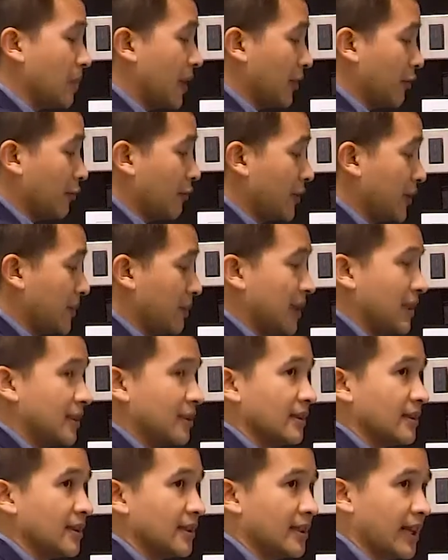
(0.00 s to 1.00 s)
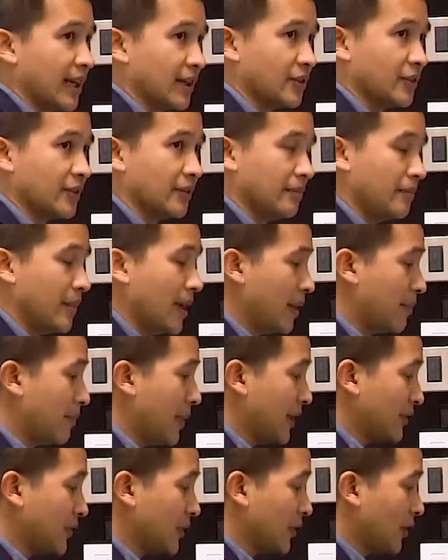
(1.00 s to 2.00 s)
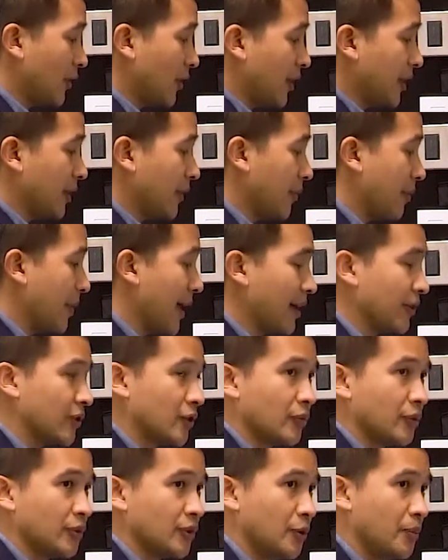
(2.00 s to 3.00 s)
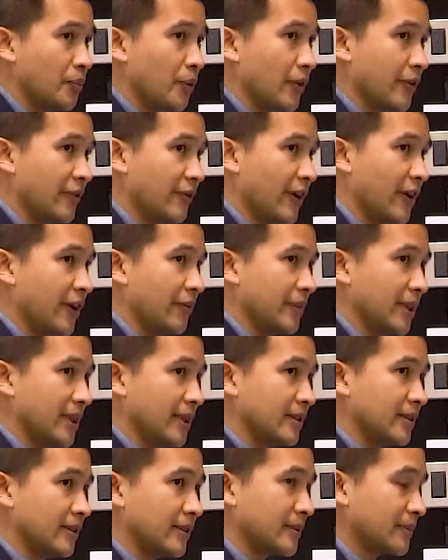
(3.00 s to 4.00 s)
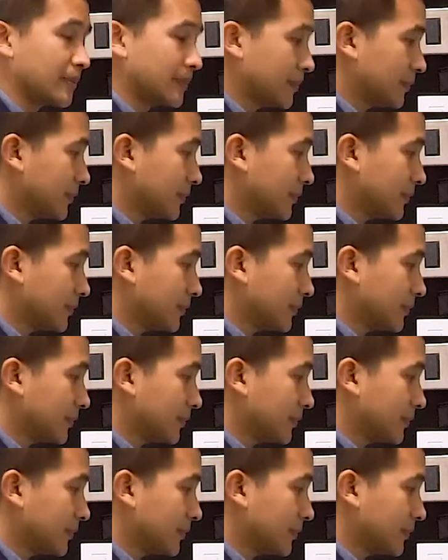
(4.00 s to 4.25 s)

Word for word: by three meters detection. Mounting height of about two point five meters.